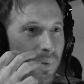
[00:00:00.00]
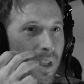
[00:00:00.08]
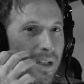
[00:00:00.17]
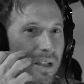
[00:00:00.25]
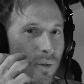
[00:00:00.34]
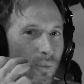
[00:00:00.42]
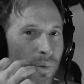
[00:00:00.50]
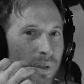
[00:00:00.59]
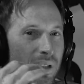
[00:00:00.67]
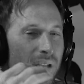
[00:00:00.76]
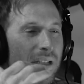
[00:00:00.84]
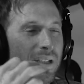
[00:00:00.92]
like
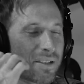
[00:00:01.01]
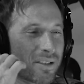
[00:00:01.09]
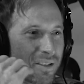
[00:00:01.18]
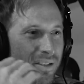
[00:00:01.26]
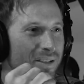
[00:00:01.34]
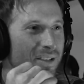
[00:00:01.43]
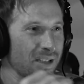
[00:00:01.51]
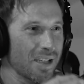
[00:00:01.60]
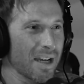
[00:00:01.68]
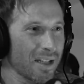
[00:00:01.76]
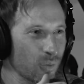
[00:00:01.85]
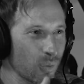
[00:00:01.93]
really
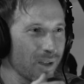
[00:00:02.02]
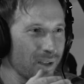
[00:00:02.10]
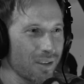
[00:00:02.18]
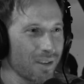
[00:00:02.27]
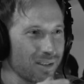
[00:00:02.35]
connect with.